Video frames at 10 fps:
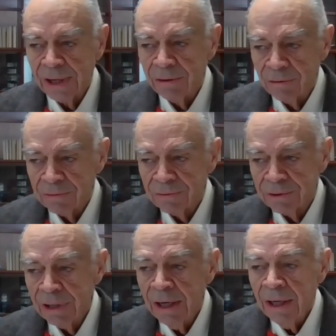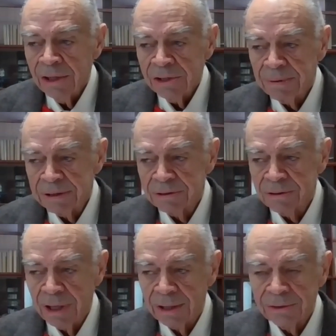However, Special
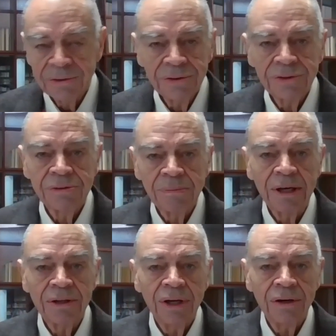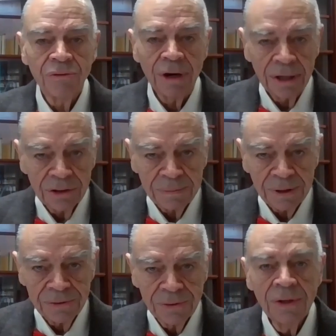Collections has made
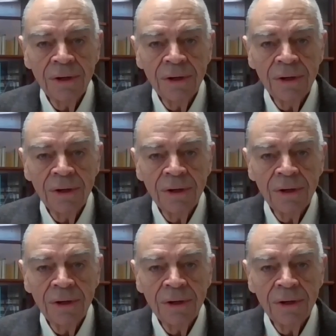arrangements